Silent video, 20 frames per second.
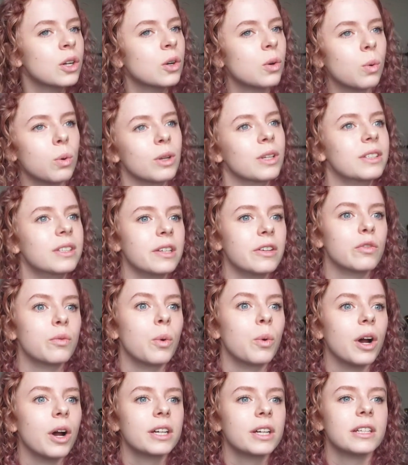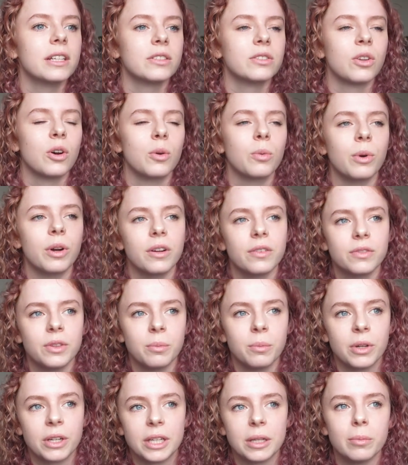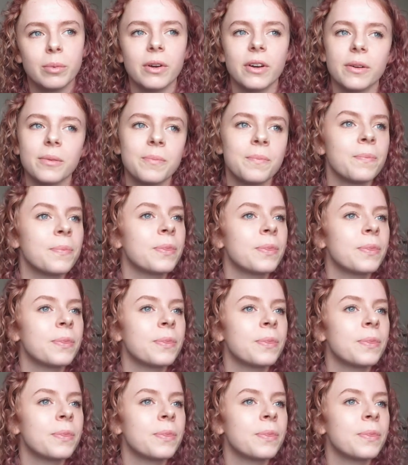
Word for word: quality of work is not worth the money but